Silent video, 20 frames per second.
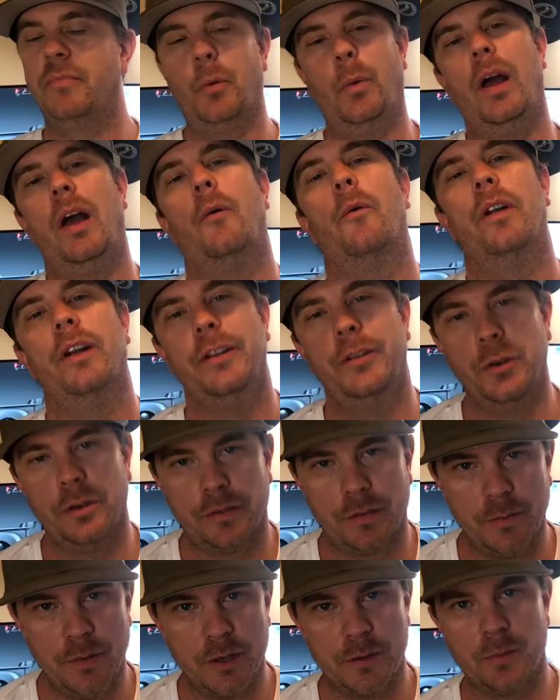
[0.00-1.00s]
way I want to do it
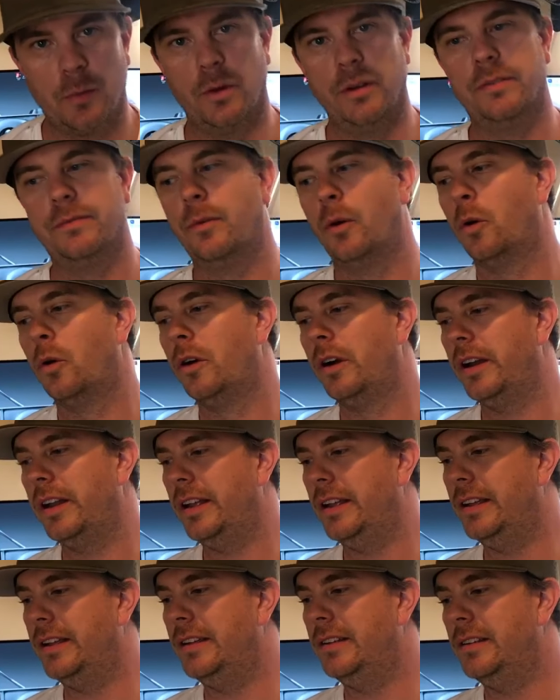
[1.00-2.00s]
from this point forward
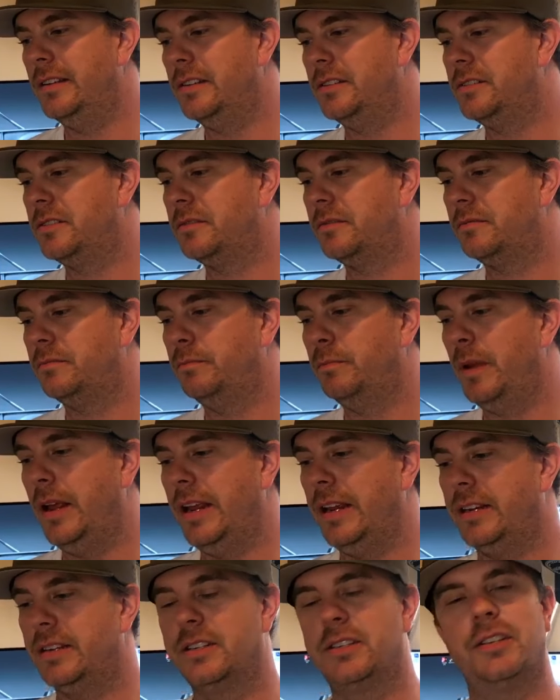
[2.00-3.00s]
is
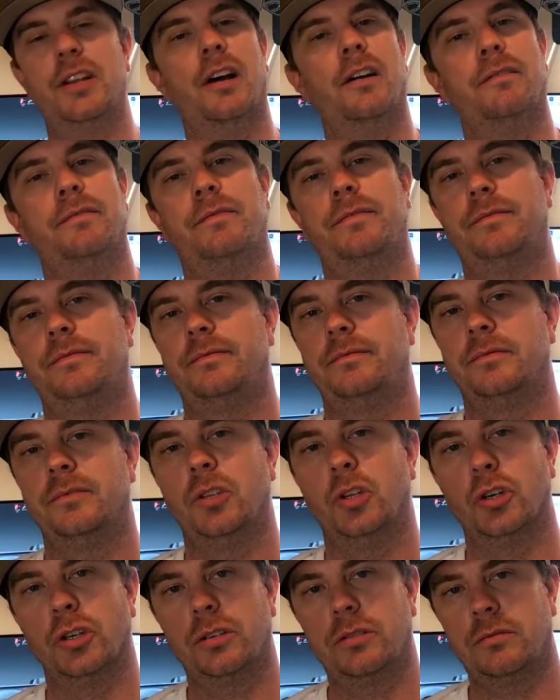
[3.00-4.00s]
make stuff
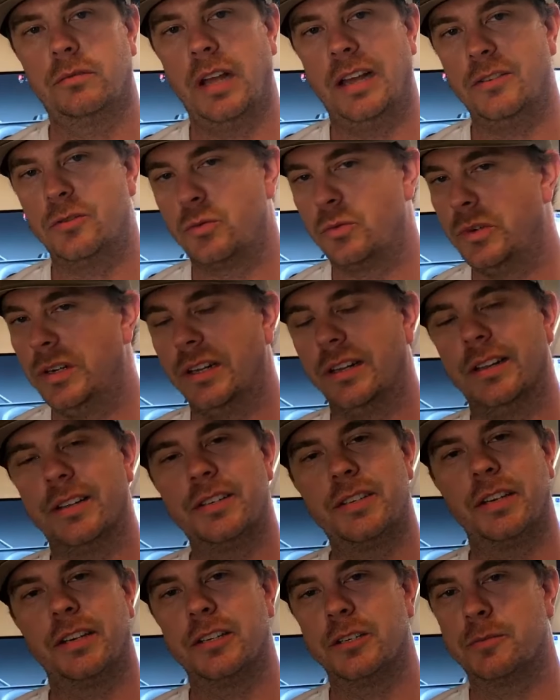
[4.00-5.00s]
look as
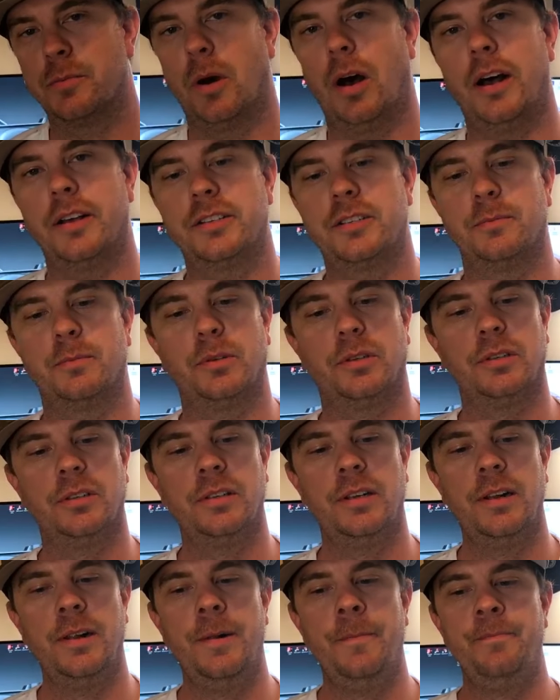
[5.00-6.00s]
realistic as
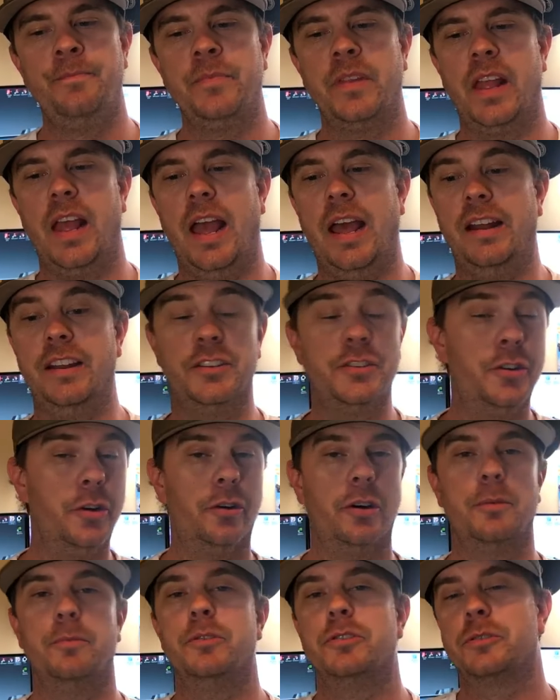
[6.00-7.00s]
possible and as
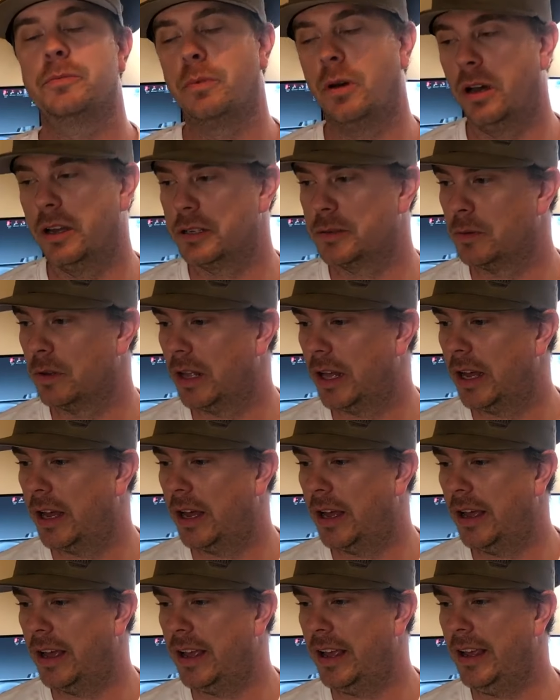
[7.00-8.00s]
durable as possible.
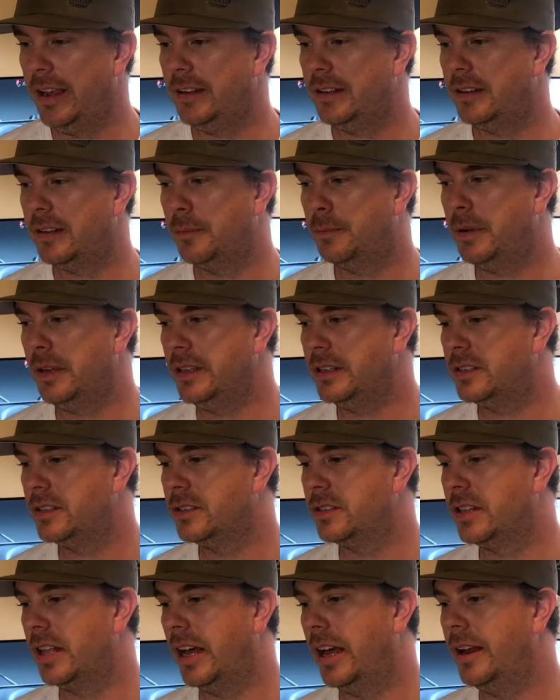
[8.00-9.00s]
I hate the
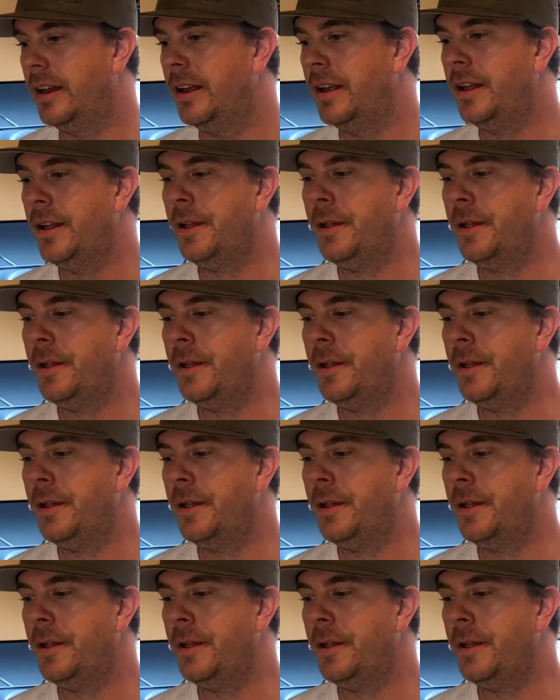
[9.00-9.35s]
pieces that